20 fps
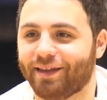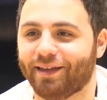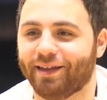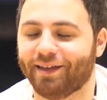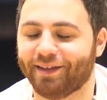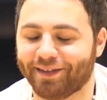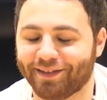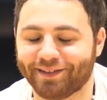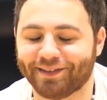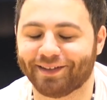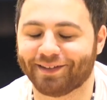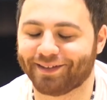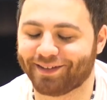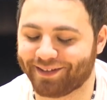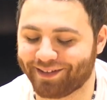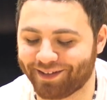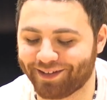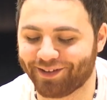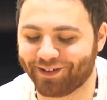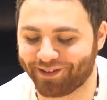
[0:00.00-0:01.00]

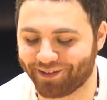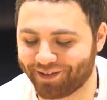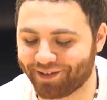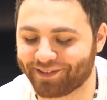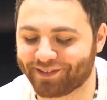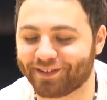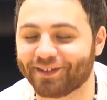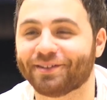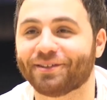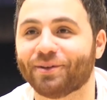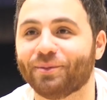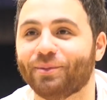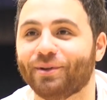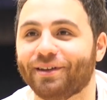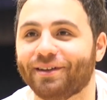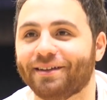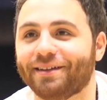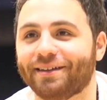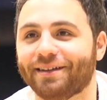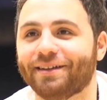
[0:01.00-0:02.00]
It's gonna
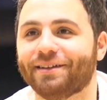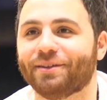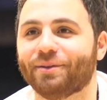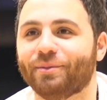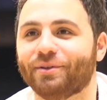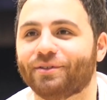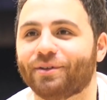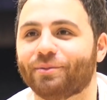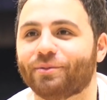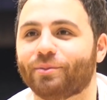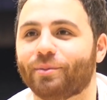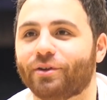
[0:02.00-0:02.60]
be something special.